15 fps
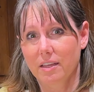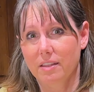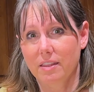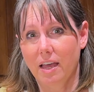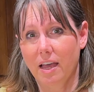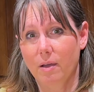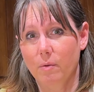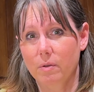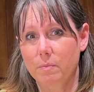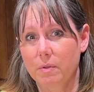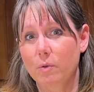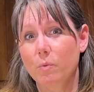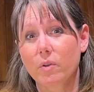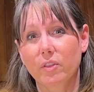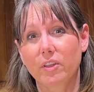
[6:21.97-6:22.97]
That would
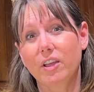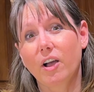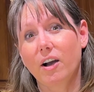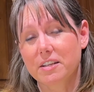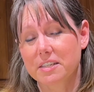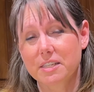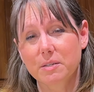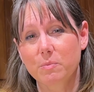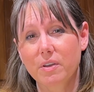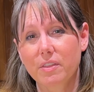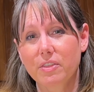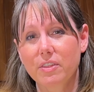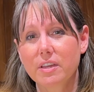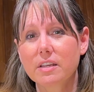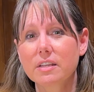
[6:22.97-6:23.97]
be really awesome
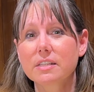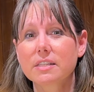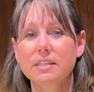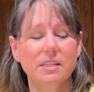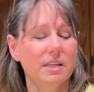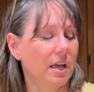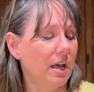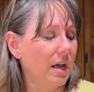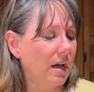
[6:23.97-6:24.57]
with this.